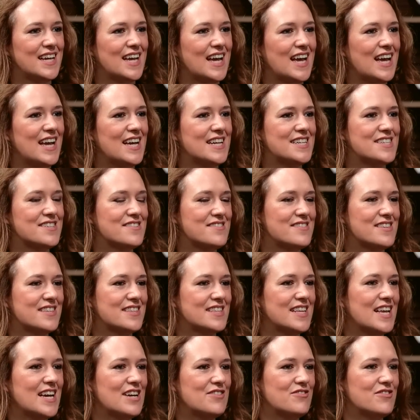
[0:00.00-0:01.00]
And I think
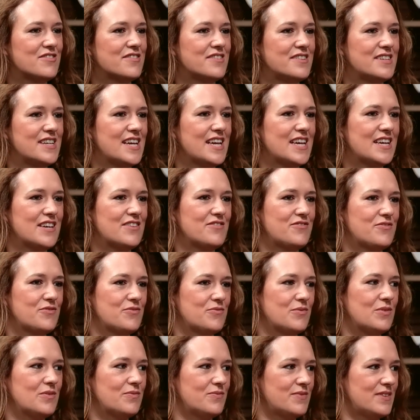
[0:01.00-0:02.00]
now you're going to have,
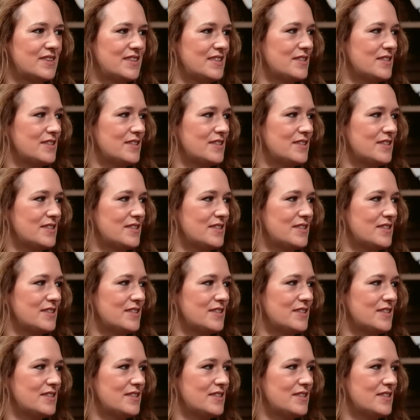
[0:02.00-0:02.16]
well,